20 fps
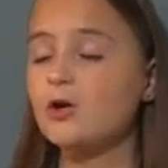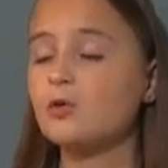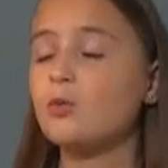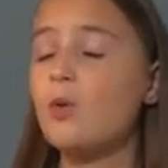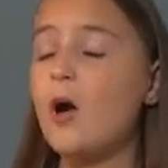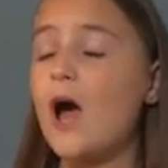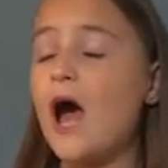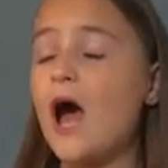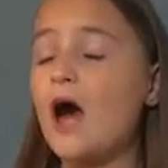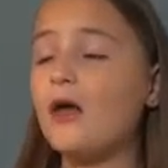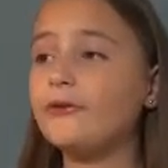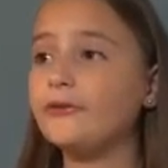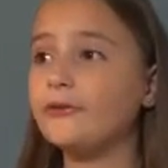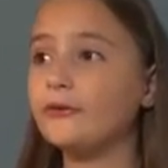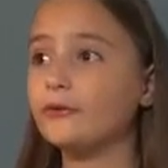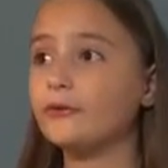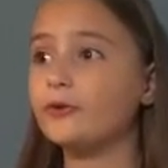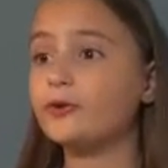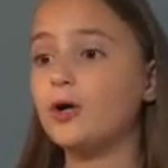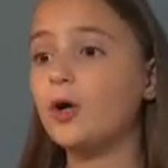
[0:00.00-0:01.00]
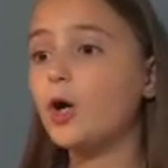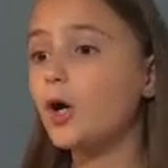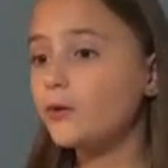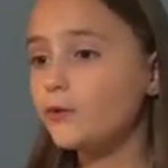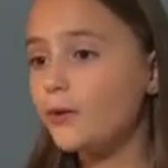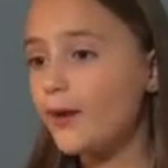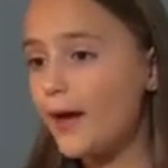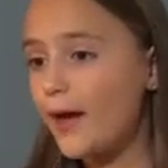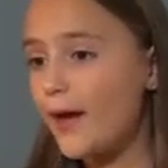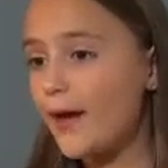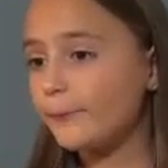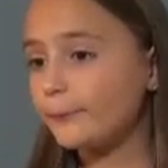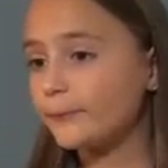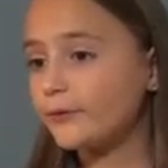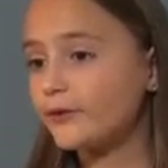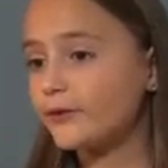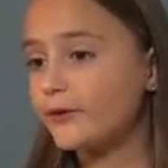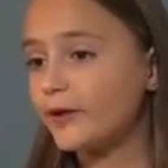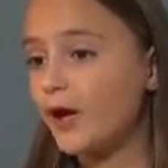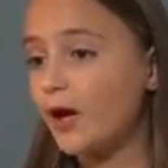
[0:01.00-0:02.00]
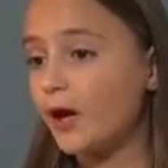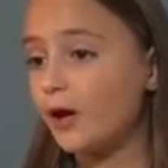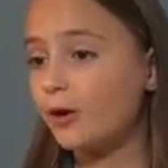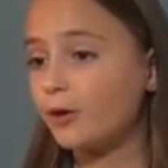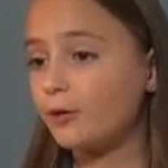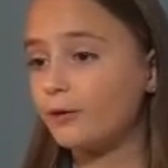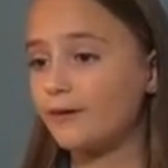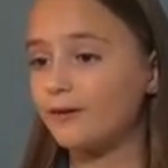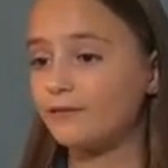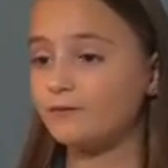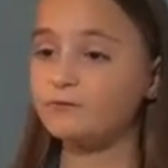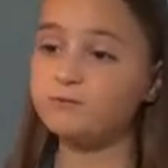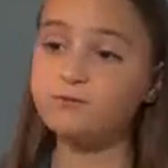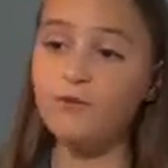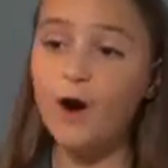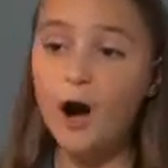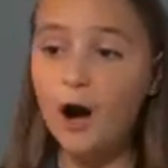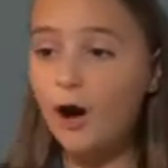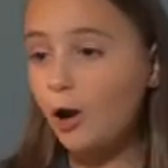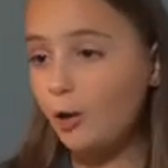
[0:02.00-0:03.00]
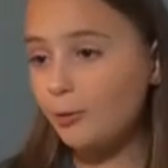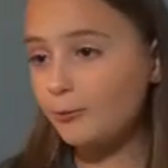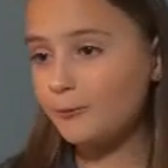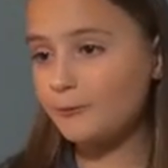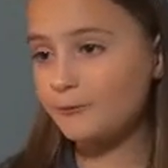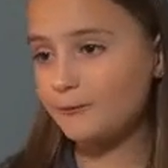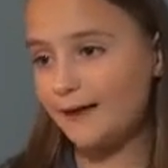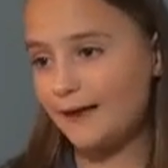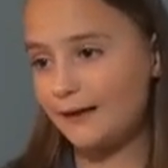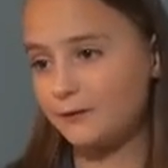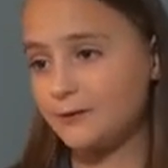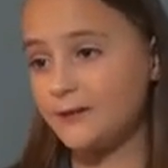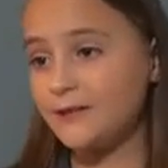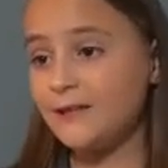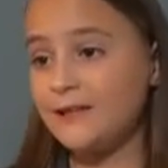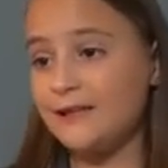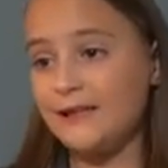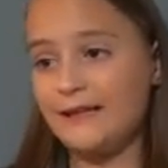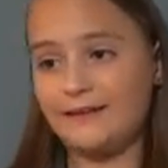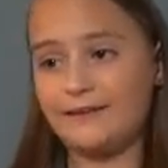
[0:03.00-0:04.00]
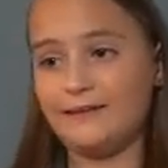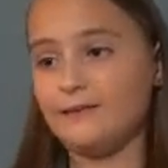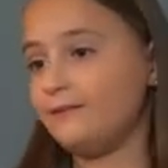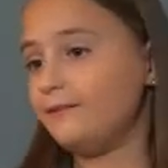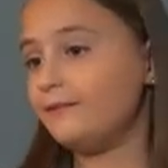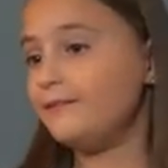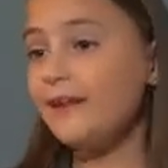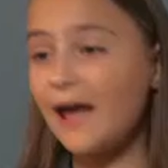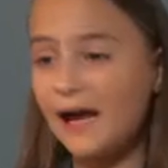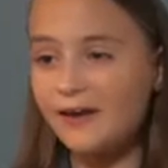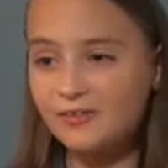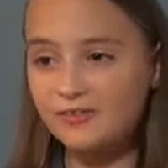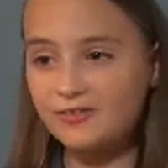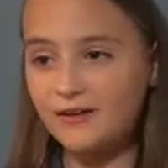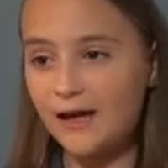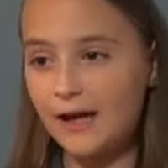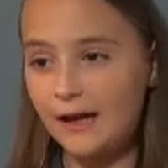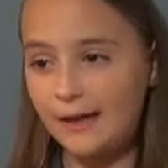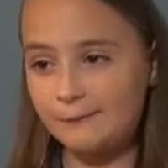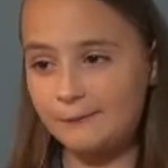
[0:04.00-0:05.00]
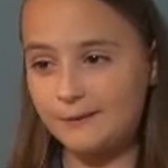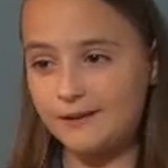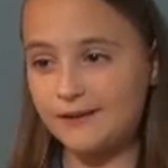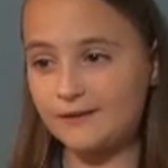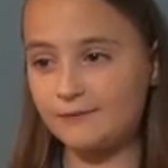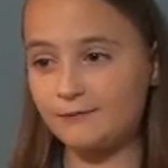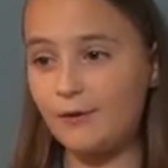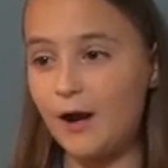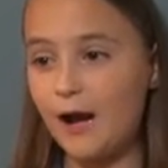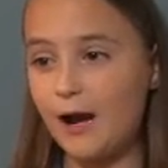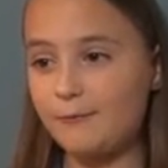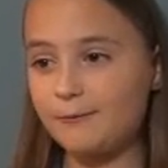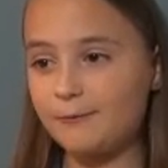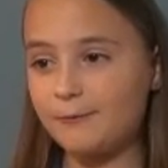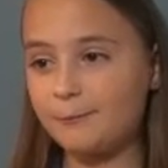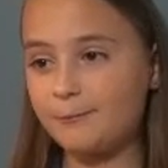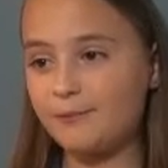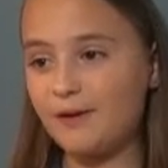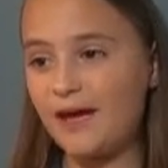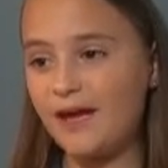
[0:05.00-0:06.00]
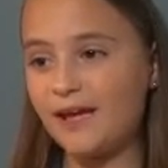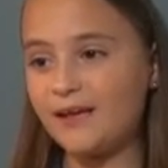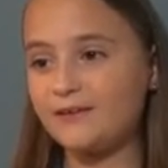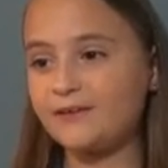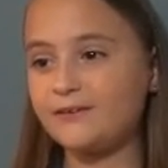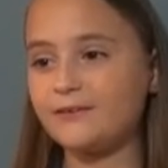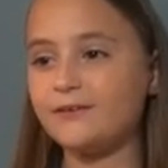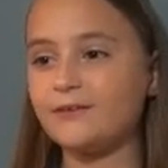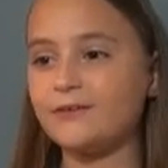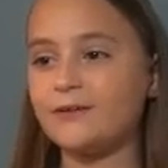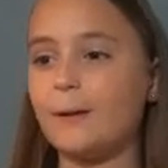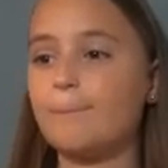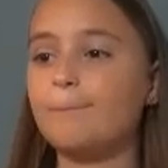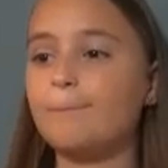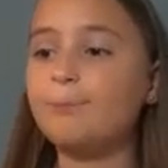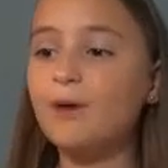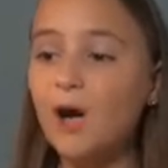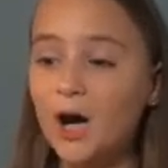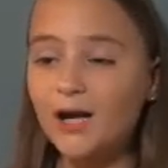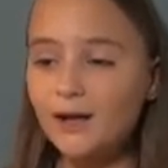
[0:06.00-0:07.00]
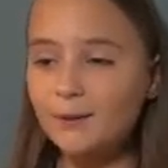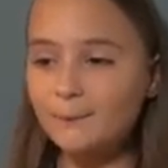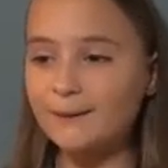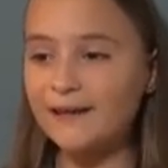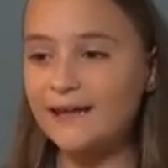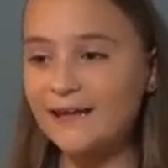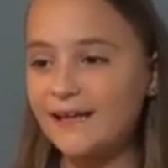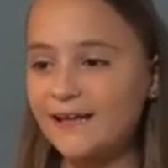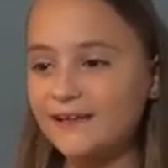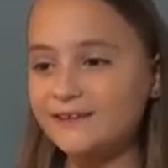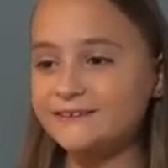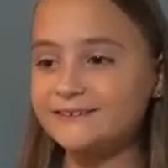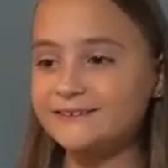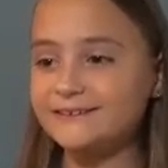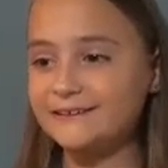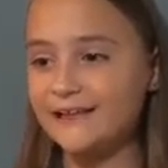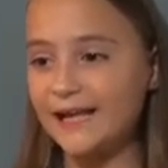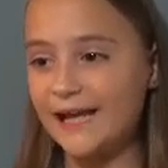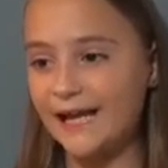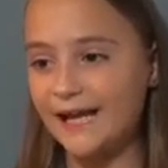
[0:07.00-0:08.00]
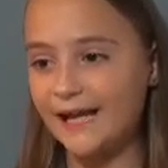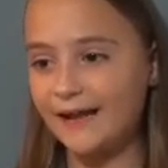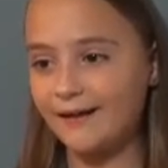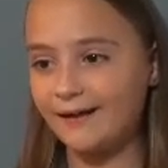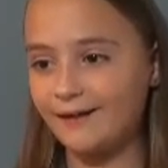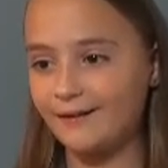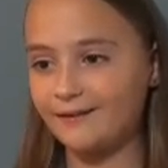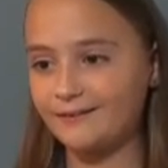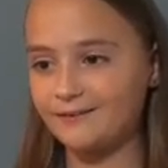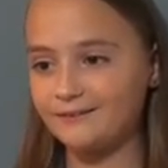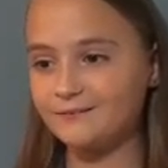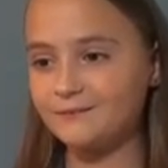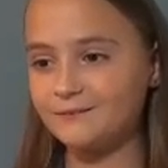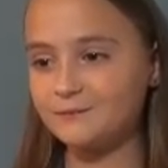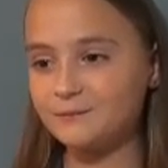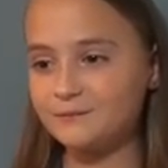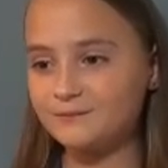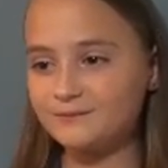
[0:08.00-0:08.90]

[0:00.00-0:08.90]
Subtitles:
Well, you could let him go and follow him around. And then next time he robbed a bank, you could put him in jail.